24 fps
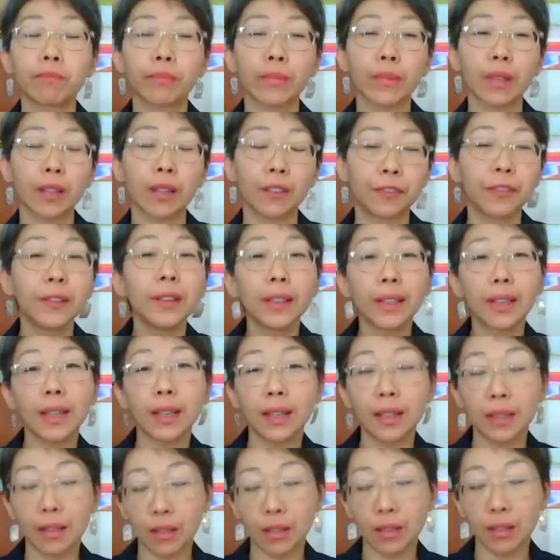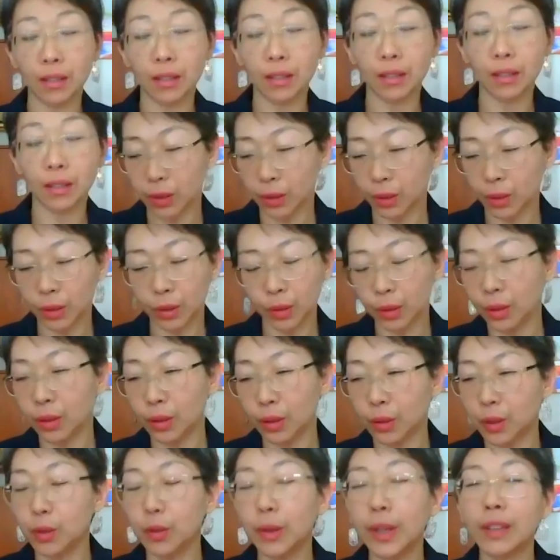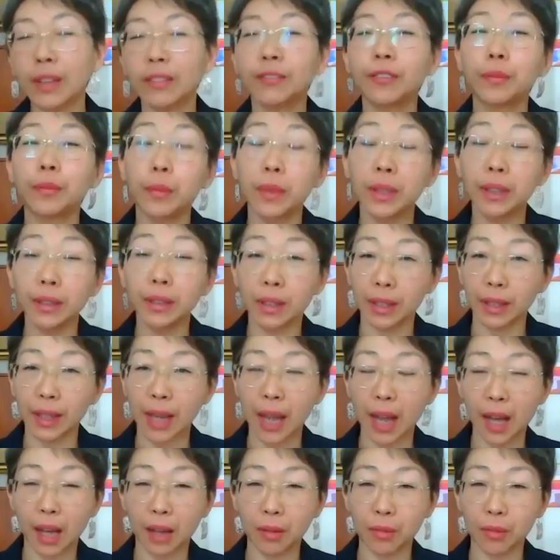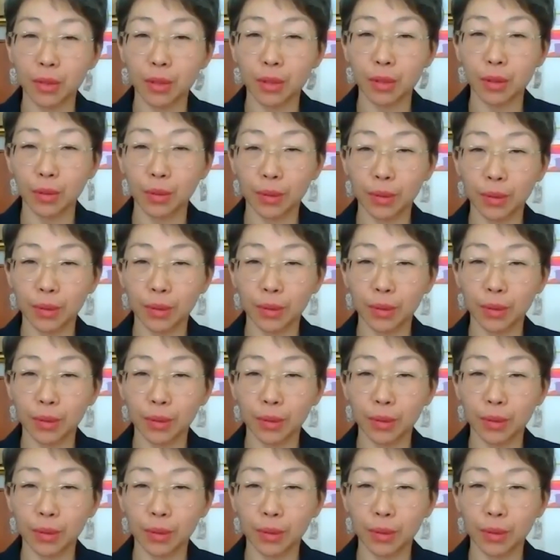affiliated, or you get familiar how to